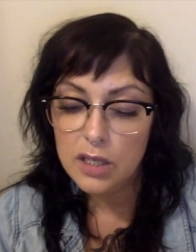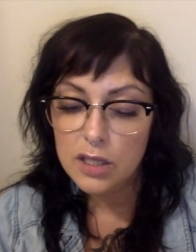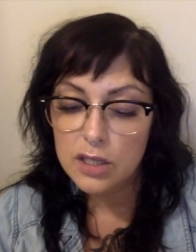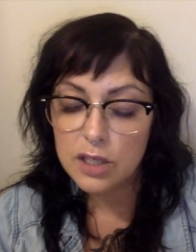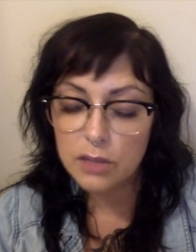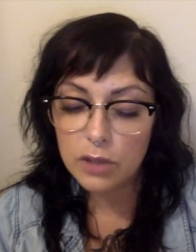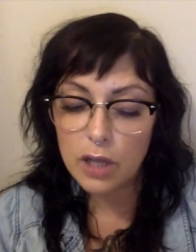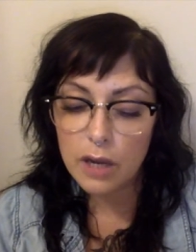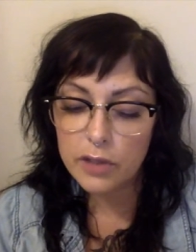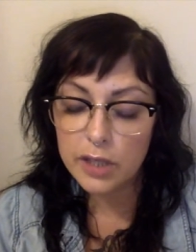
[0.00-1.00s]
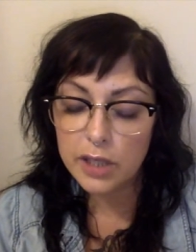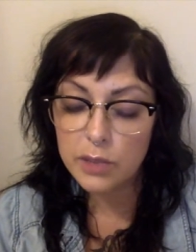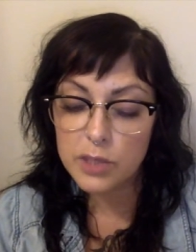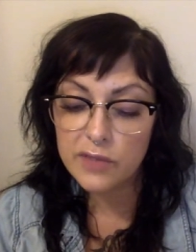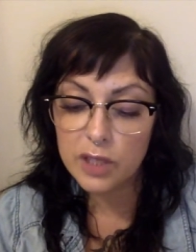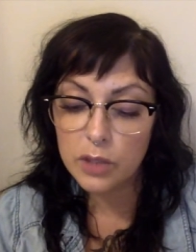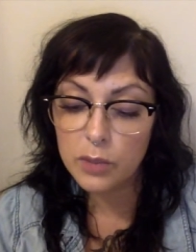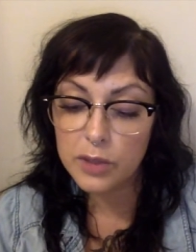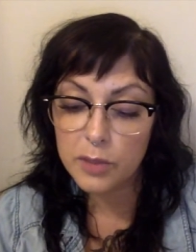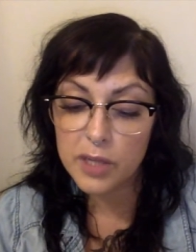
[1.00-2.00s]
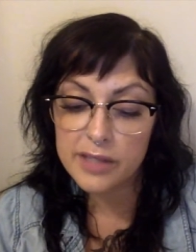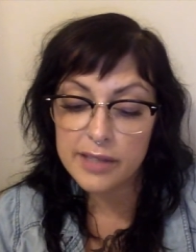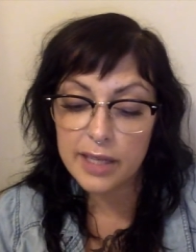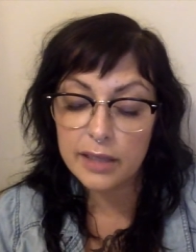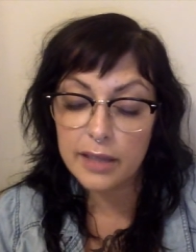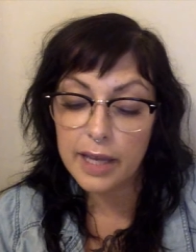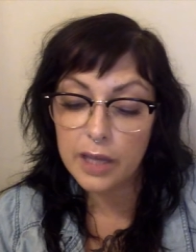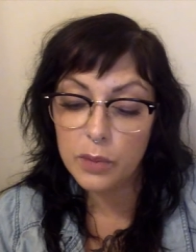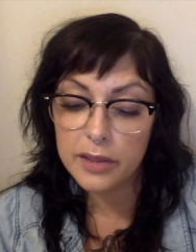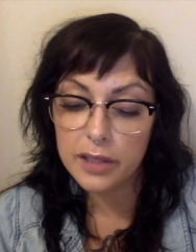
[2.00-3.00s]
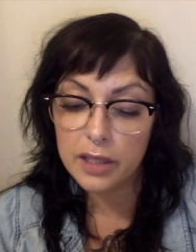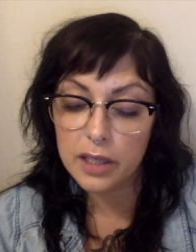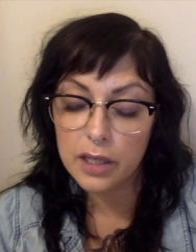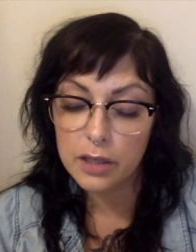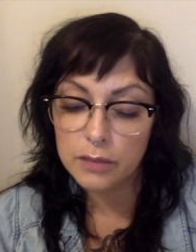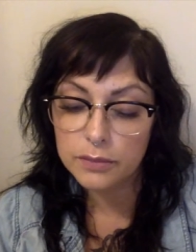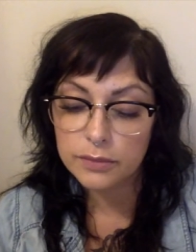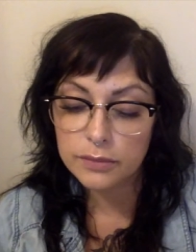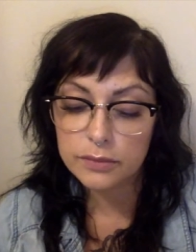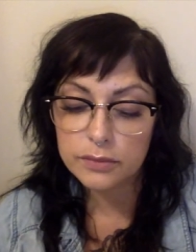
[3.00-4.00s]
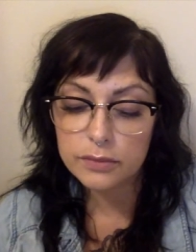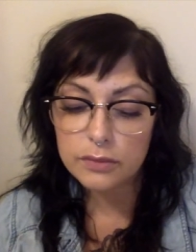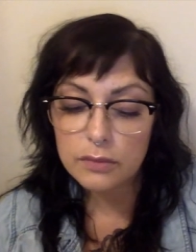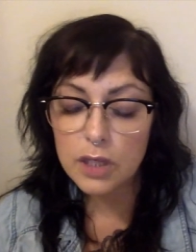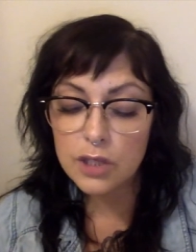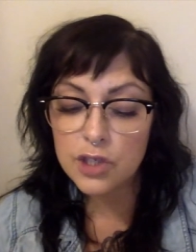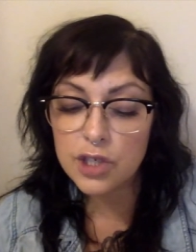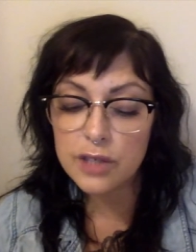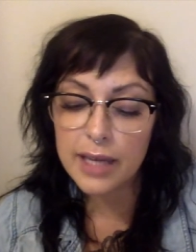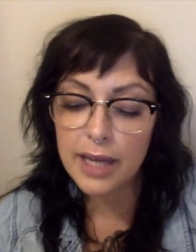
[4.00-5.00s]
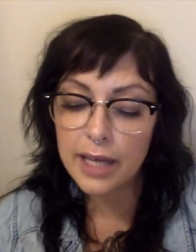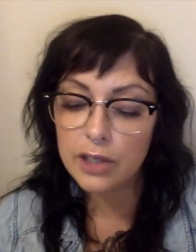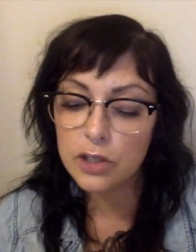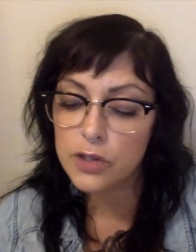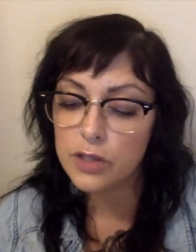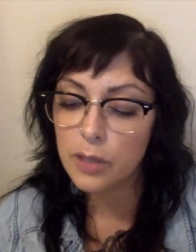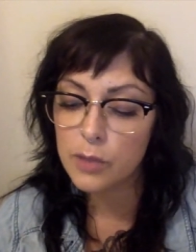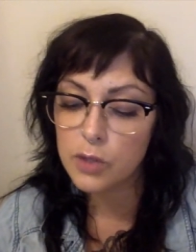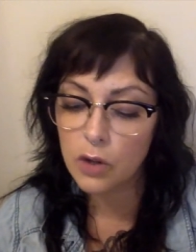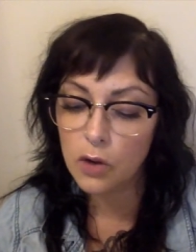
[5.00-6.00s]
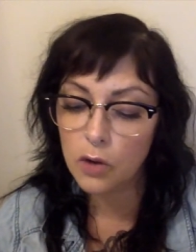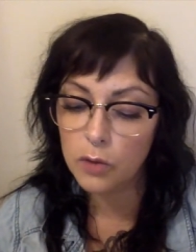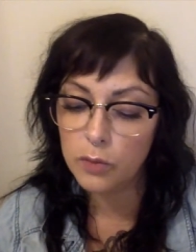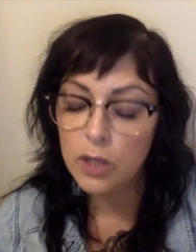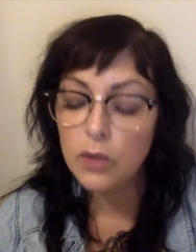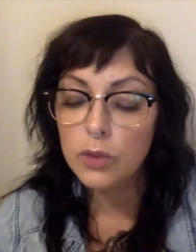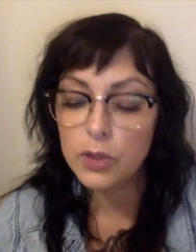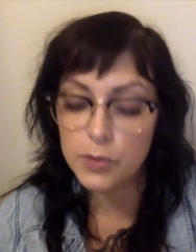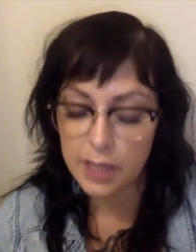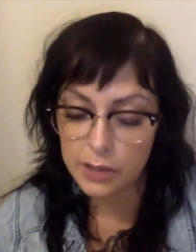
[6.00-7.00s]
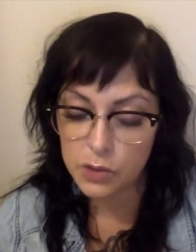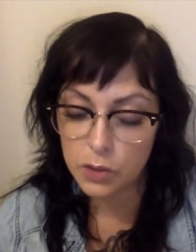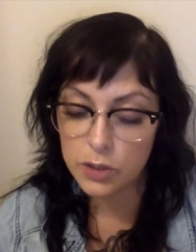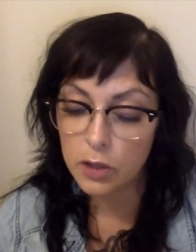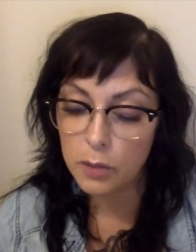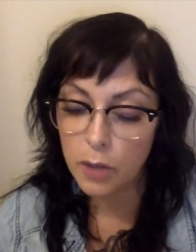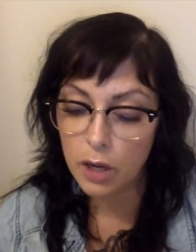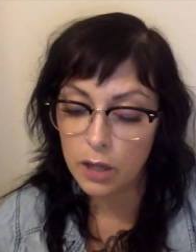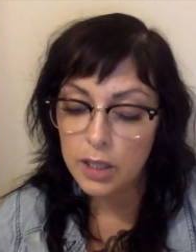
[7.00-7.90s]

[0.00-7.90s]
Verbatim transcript: She recovered and was fitted with a prosthetic leg within a year. She then had a nurse come to her home, which was next door to her bar,